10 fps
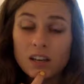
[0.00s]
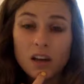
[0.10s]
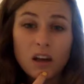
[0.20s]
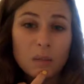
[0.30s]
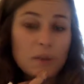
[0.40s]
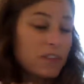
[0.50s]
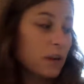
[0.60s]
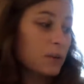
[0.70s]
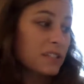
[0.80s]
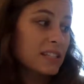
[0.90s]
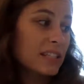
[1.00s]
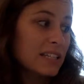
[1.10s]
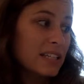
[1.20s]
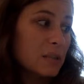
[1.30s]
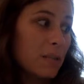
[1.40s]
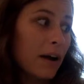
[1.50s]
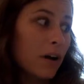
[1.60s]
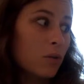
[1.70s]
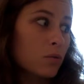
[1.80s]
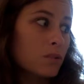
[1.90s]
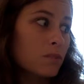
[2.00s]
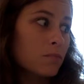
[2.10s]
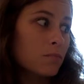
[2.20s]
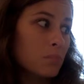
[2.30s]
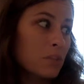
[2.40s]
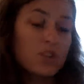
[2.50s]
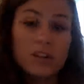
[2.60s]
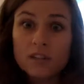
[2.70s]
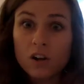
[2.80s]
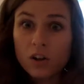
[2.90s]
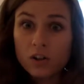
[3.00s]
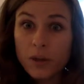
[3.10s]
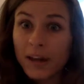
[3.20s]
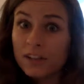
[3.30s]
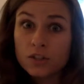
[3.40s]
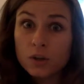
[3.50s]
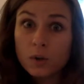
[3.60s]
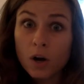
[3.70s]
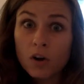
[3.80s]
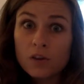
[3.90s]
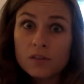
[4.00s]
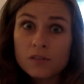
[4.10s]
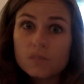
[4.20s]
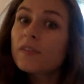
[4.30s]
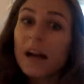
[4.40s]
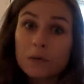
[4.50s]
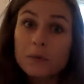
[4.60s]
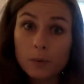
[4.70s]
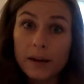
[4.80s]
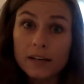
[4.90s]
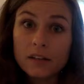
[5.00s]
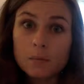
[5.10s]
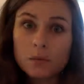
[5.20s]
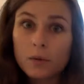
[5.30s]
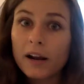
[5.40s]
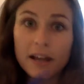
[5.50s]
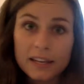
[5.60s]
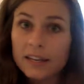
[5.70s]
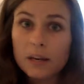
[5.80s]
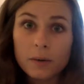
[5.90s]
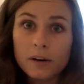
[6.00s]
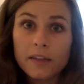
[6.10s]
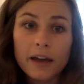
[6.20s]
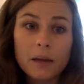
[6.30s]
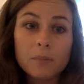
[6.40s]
If there was a sentence about Miss Johnson also had 2 dogs, that would be random, right? I could get rid of that.